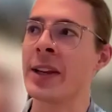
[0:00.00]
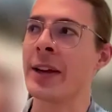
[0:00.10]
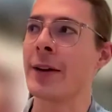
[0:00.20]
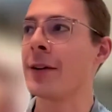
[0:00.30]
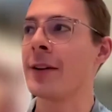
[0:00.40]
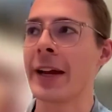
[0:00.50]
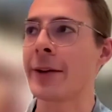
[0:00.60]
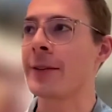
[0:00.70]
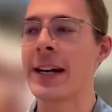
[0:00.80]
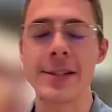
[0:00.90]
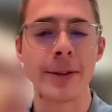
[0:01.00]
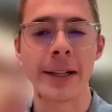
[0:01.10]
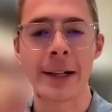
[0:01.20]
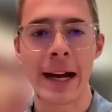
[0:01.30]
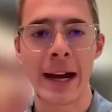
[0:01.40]
little like race
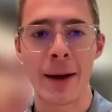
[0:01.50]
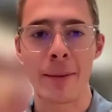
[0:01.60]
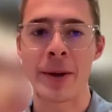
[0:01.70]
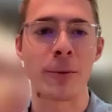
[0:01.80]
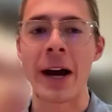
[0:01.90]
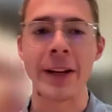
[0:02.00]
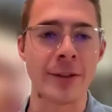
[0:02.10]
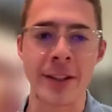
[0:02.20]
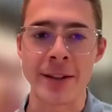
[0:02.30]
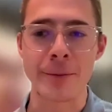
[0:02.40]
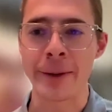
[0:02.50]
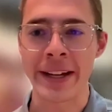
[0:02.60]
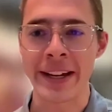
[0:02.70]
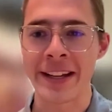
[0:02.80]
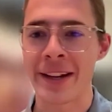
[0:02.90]
recap and why you didn't
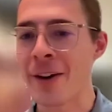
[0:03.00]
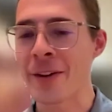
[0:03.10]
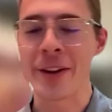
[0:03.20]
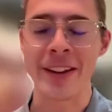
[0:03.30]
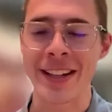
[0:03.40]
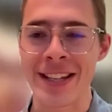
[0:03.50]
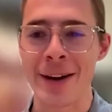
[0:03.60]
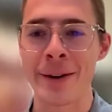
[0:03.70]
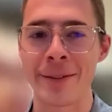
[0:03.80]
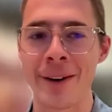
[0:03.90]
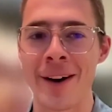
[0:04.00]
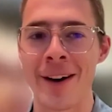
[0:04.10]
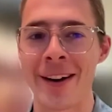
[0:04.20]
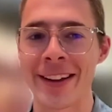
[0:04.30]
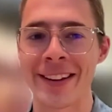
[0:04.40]
win and all the things that went
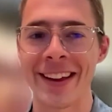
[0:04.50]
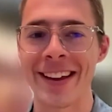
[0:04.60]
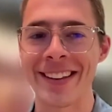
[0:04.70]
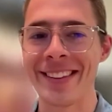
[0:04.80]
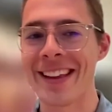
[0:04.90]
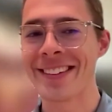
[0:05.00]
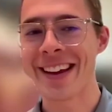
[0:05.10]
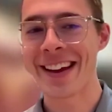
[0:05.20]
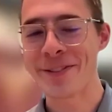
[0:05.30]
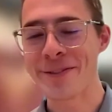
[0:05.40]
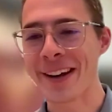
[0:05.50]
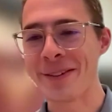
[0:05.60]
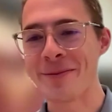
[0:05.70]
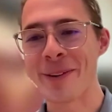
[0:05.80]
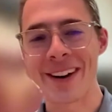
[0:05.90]
wrong, and like that's kind of
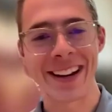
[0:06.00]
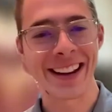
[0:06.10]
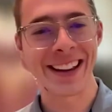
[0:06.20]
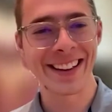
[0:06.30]
fucking boring.